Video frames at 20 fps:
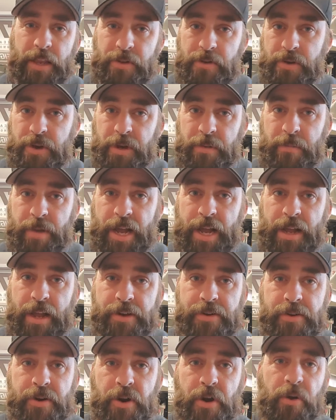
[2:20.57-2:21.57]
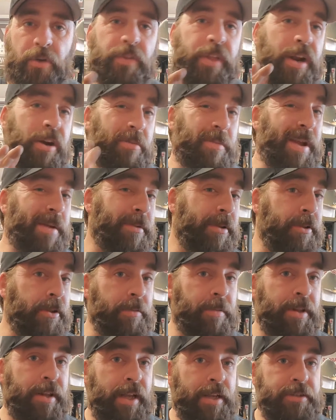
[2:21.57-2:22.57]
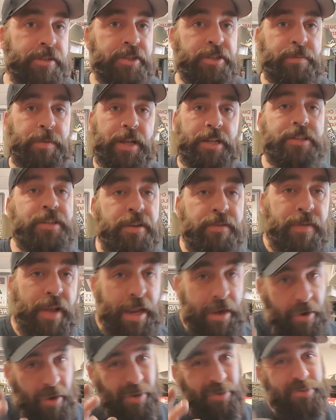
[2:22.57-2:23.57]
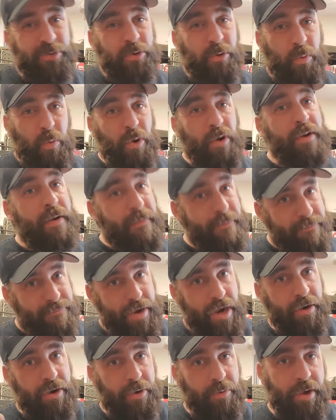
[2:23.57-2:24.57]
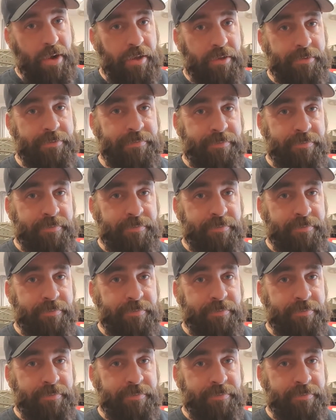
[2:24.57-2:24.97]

you can buy on your own that are maybe a little bit less expensive and also work very well.